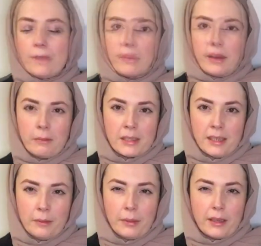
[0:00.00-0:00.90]
It becomes
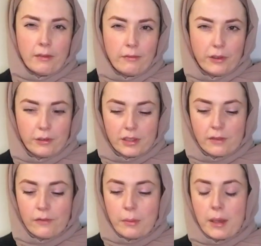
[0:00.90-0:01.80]
a little bit
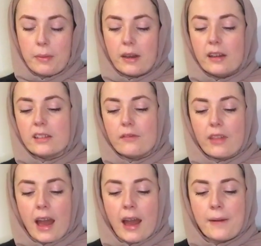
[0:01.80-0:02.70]
confusing for me because
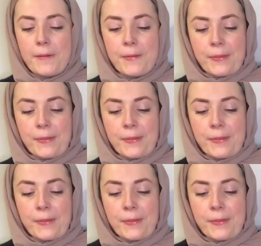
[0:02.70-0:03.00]
of that.